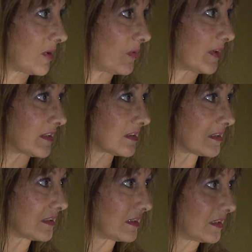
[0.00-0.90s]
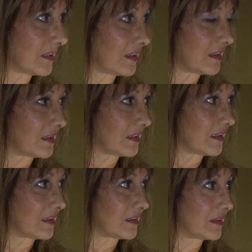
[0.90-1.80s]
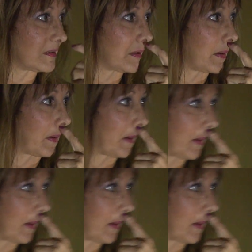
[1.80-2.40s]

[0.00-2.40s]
about coins. Mm-hmm. Her husband